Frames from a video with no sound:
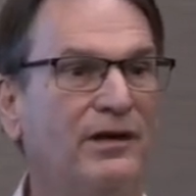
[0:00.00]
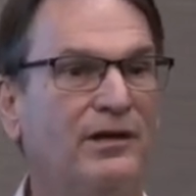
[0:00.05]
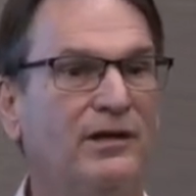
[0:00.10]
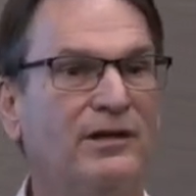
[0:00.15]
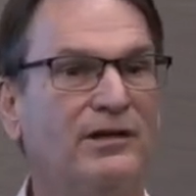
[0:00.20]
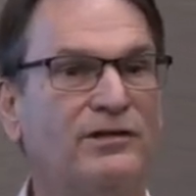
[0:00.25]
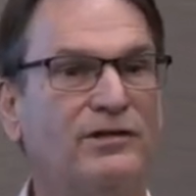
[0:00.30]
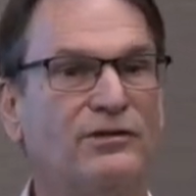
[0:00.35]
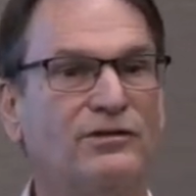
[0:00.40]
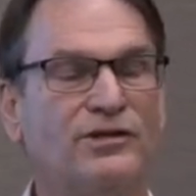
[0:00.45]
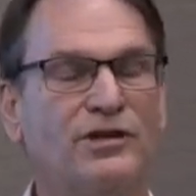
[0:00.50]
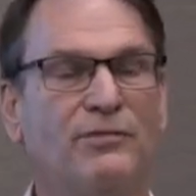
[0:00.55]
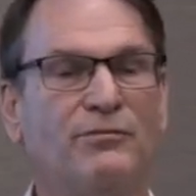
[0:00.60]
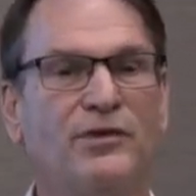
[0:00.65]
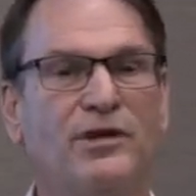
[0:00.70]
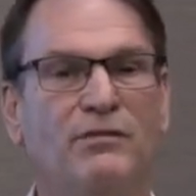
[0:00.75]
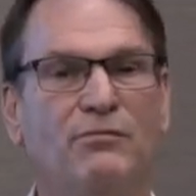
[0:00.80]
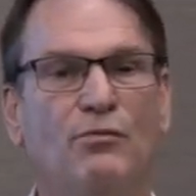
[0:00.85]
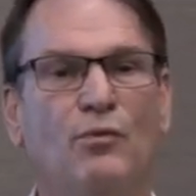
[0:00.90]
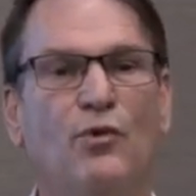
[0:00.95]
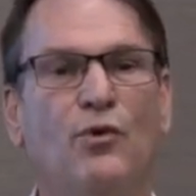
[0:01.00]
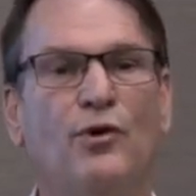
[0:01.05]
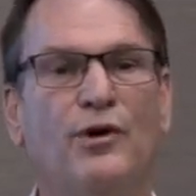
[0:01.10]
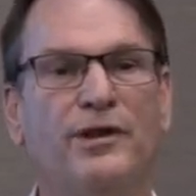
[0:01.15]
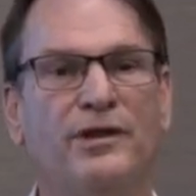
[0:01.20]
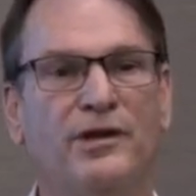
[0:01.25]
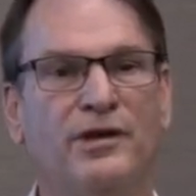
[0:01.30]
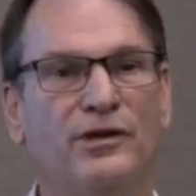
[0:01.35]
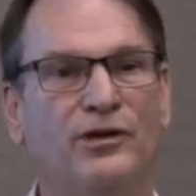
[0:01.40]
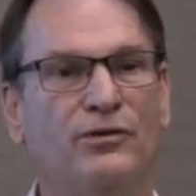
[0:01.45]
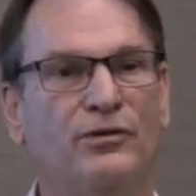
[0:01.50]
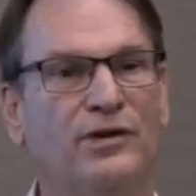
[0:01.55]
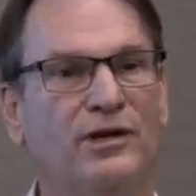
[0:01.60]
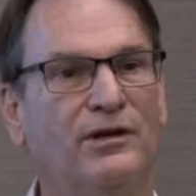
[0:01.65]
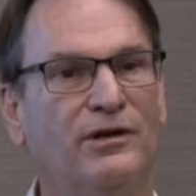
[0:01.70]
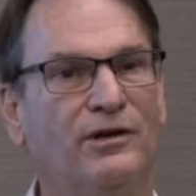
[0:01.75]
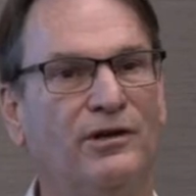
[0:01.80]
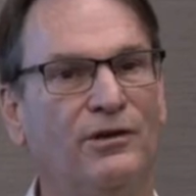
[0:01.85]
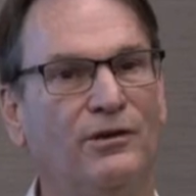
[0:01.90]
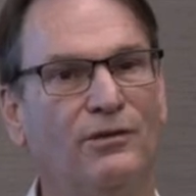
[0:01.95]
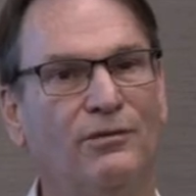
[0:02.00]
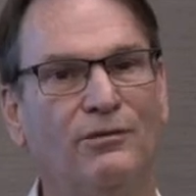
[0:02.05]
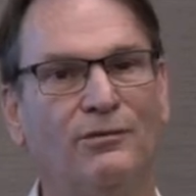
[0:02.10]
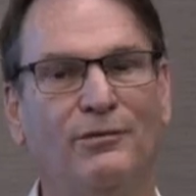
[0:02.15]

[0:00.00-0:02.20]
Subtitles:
Is there something more that you can do?